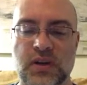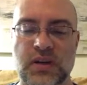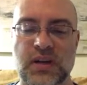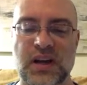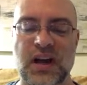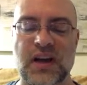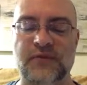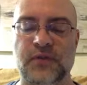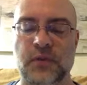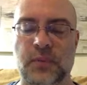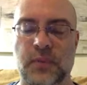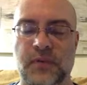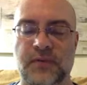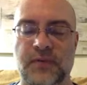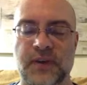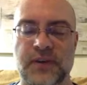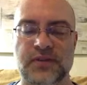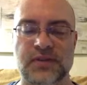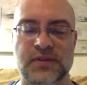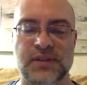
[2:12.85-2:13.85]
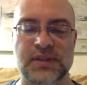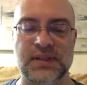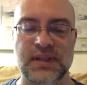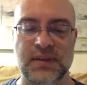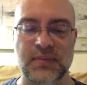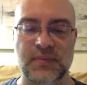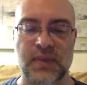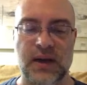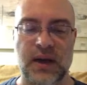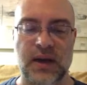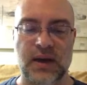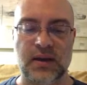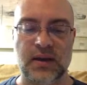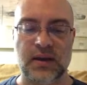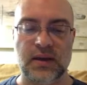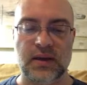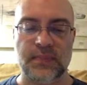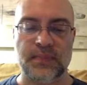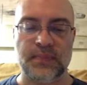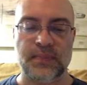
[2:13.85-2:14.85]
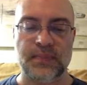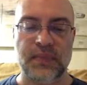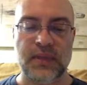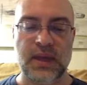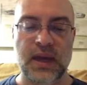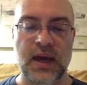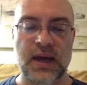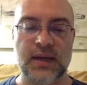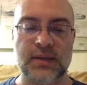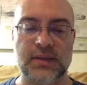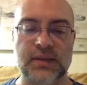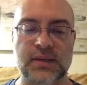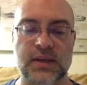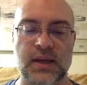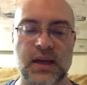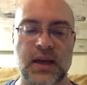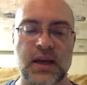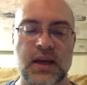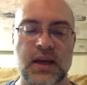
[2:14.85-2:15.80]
Not for Professor Zembeck. Yes.